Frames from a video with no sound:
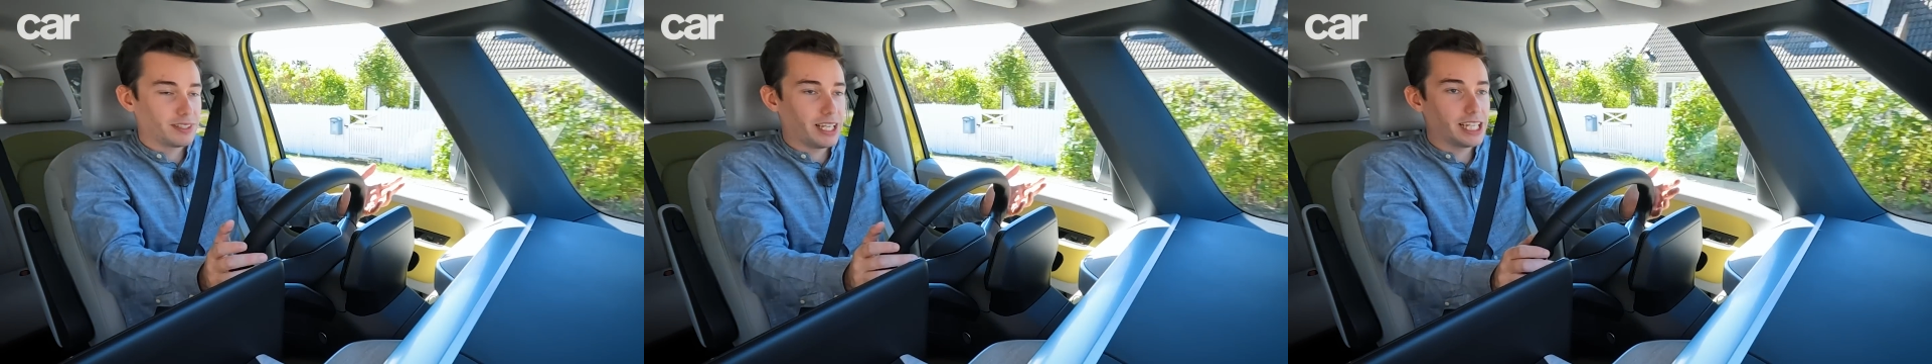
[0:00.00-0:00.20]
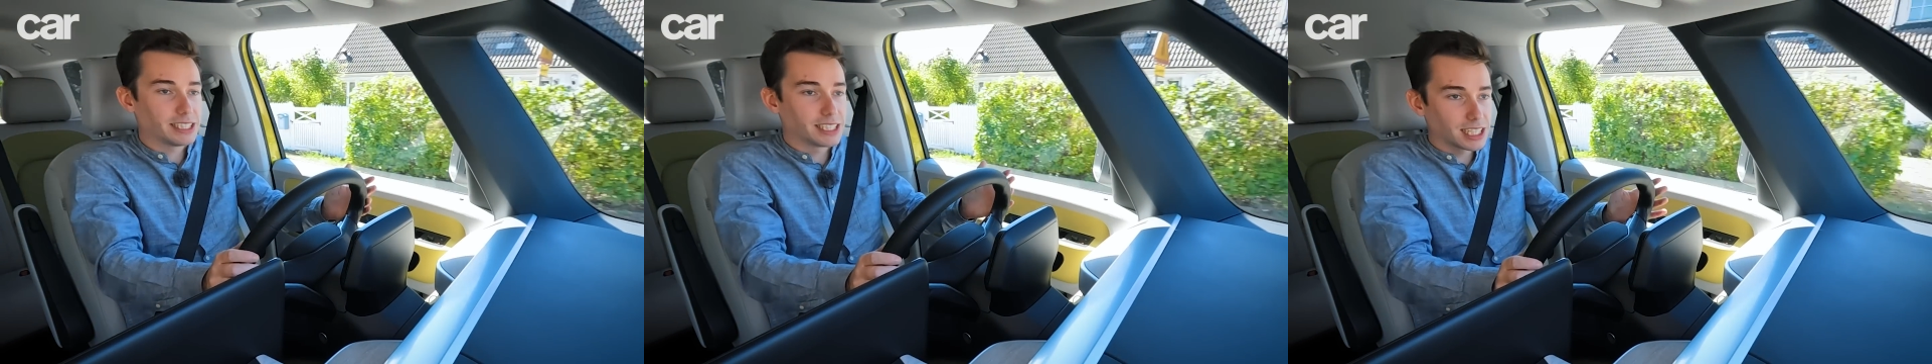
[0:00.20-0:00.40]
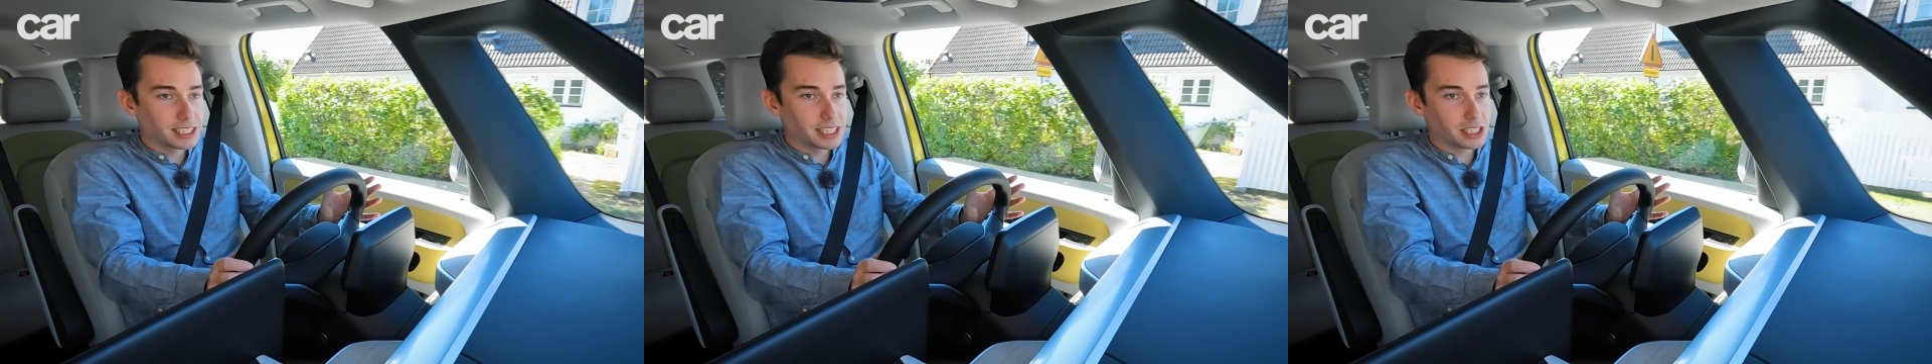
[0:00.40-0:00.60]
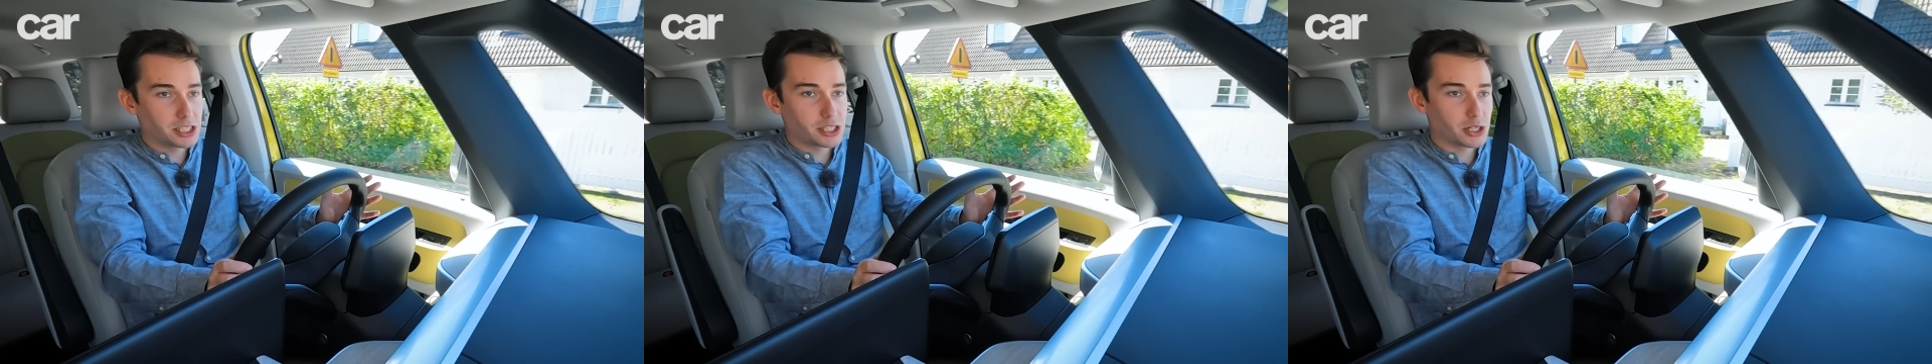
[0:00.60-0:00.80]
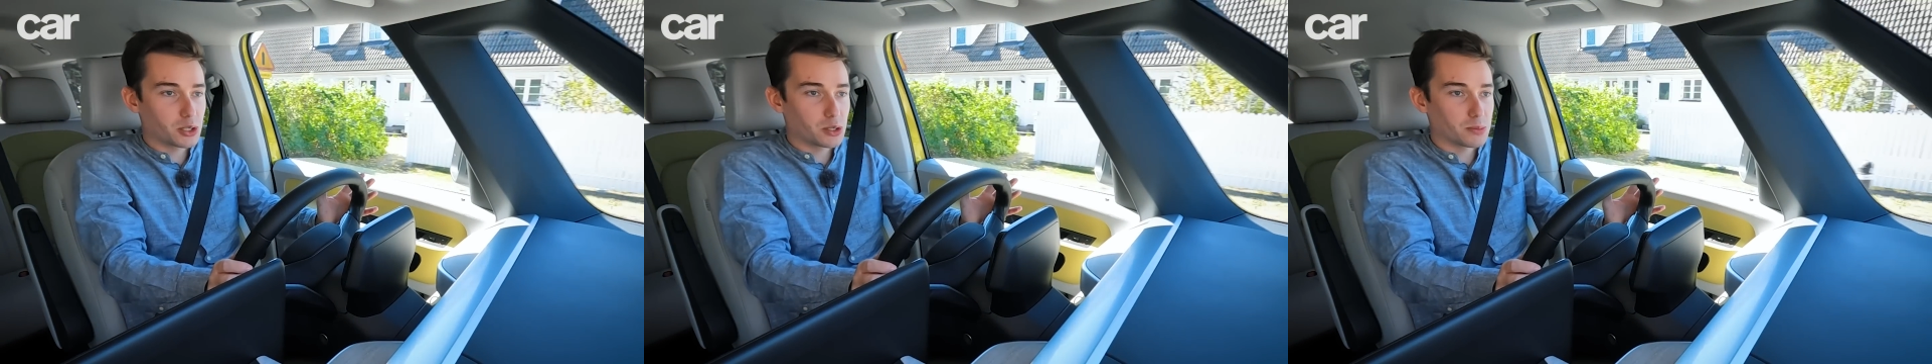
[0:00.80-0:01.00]
It does its
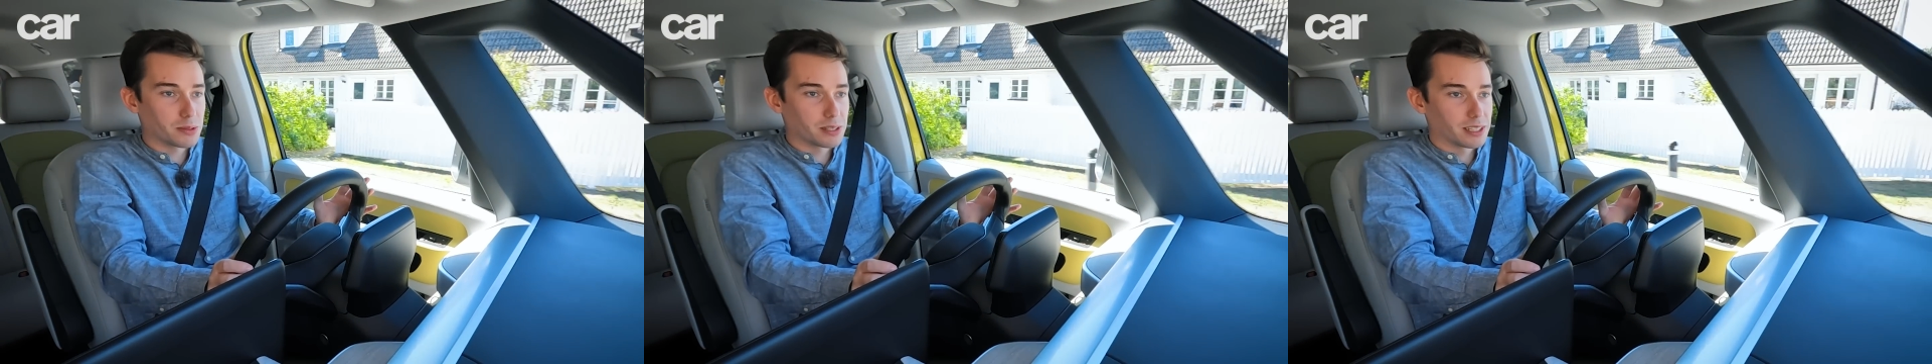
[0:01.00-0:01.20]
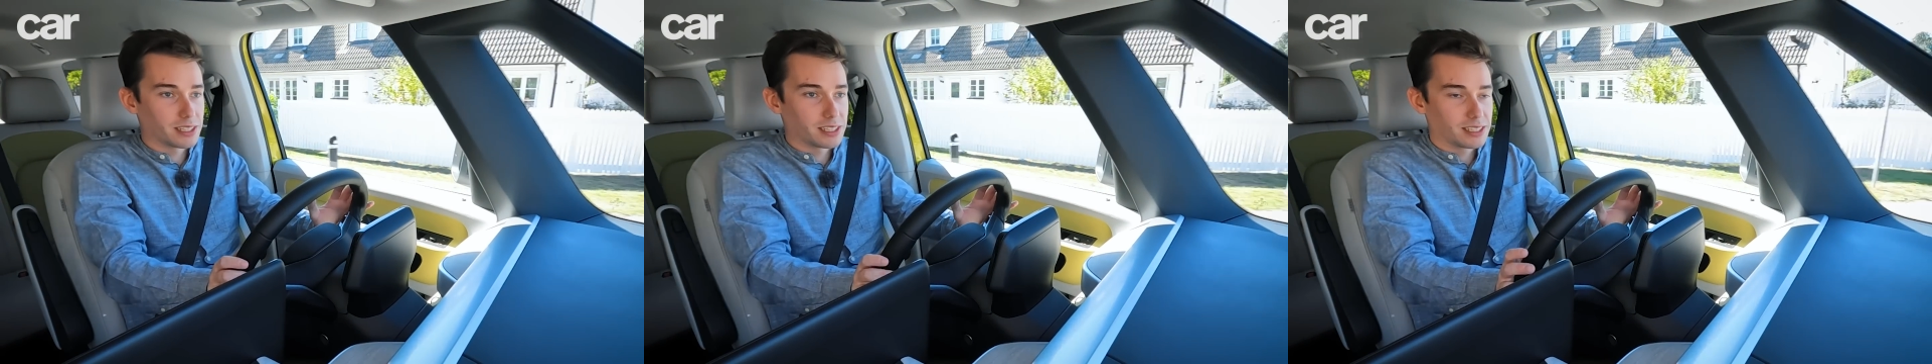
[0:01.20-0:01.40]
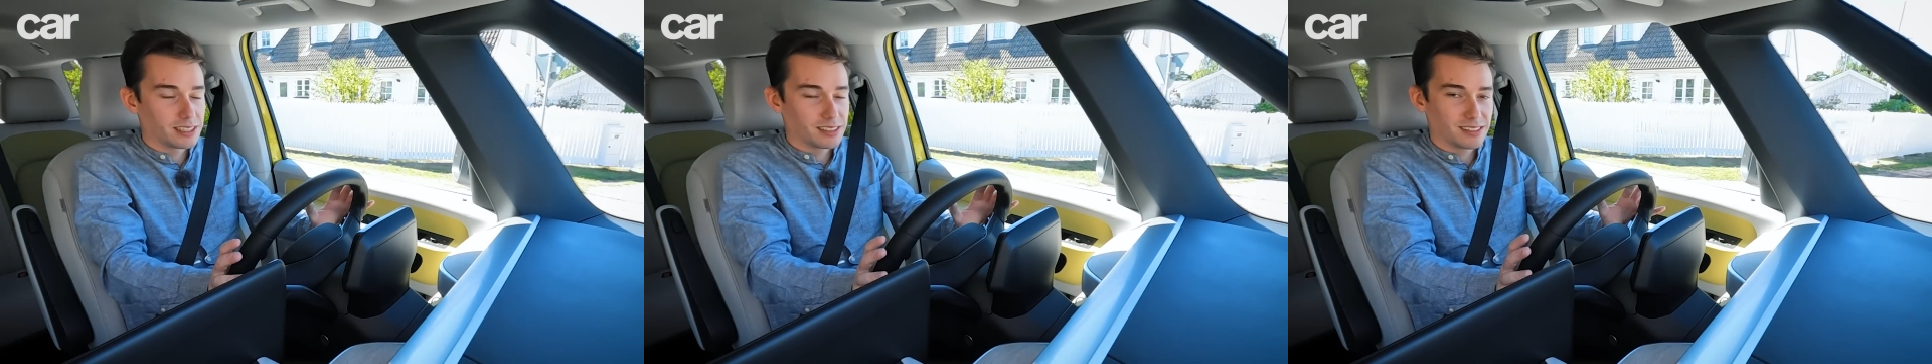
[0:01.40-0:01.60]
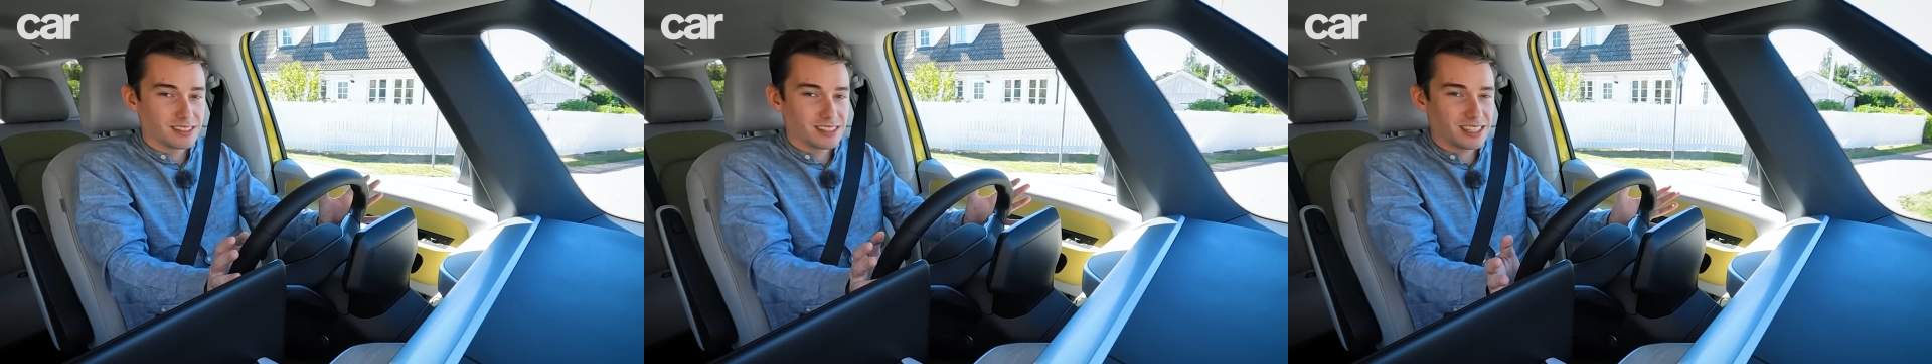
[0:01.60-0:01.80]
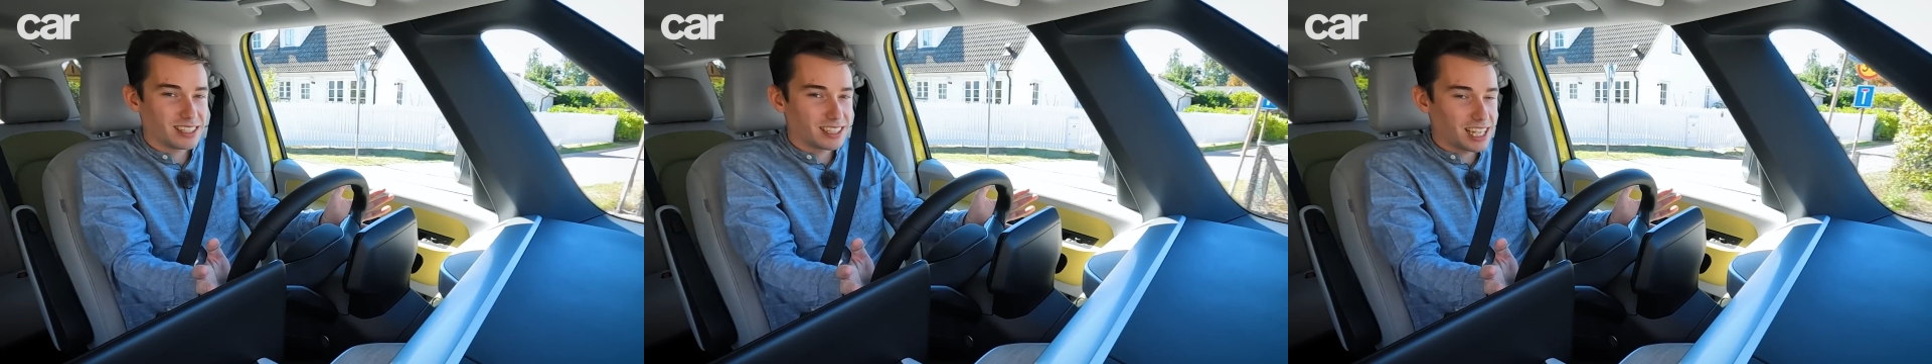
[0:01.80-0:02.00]
job,
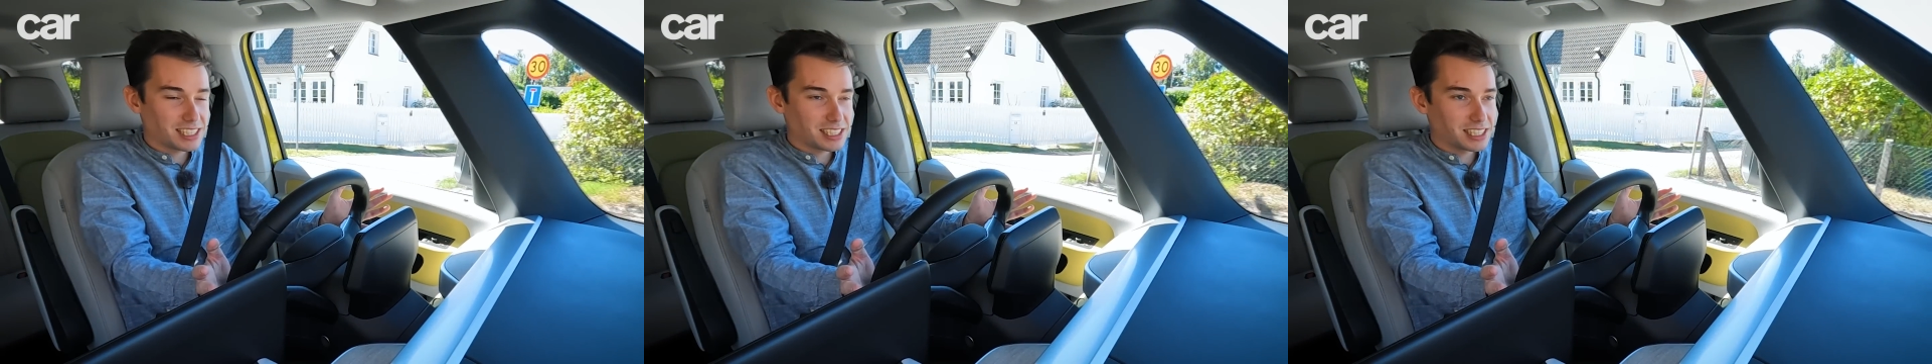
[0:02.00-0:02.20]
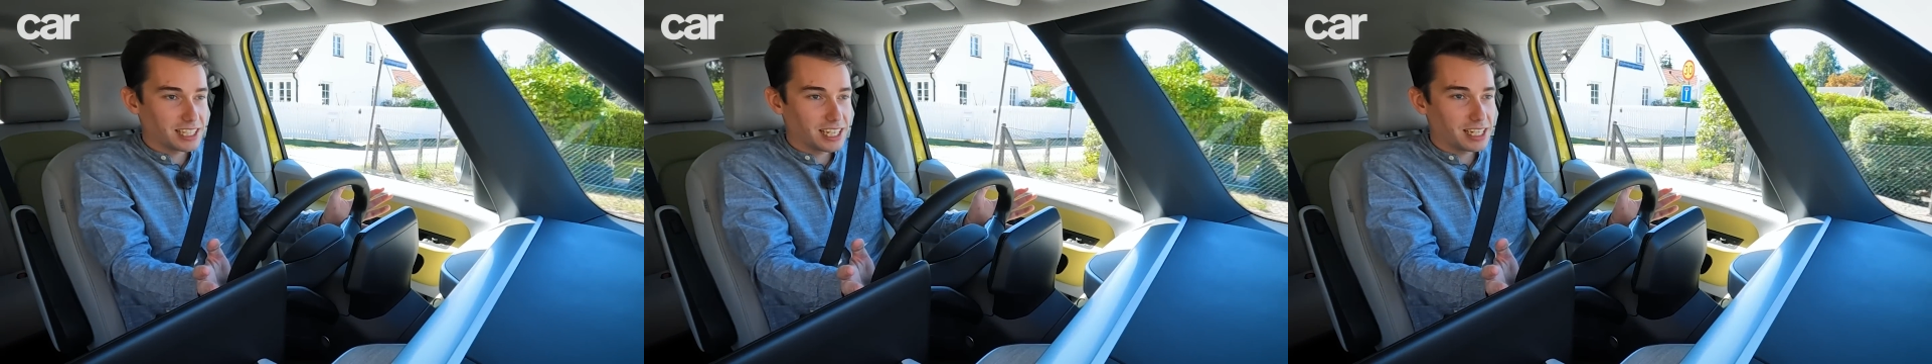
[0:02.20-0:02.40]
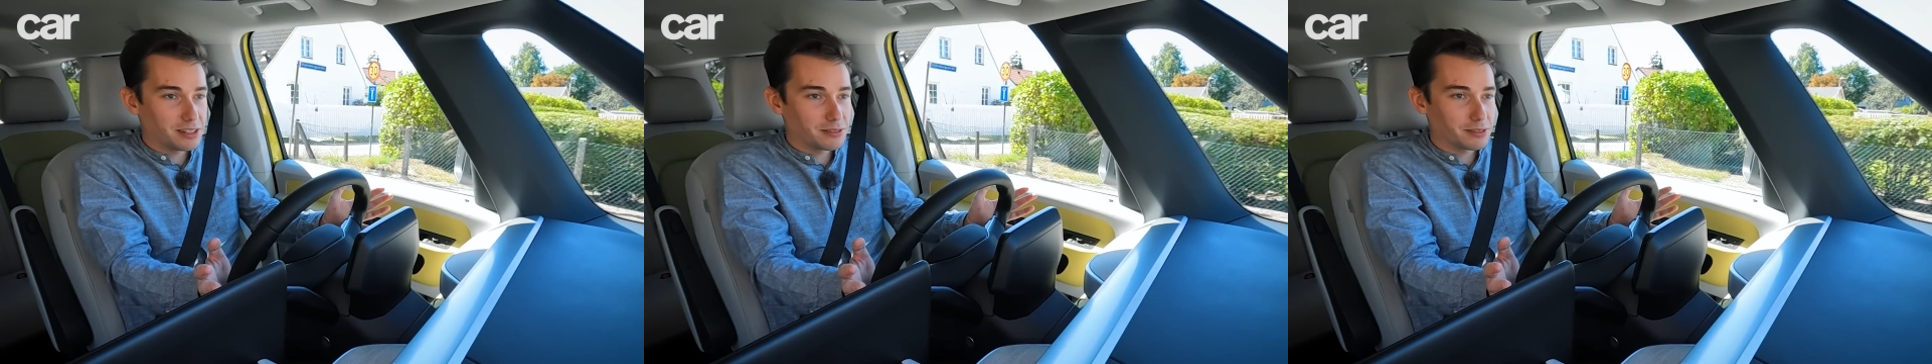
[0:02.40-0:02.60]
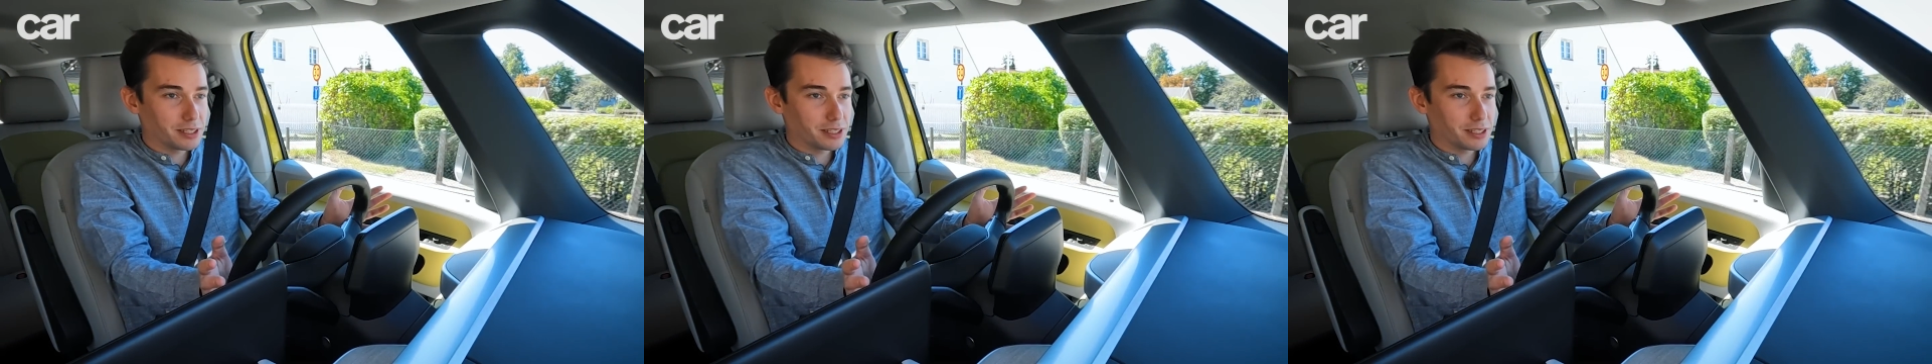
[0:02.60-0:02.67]
and that's the end of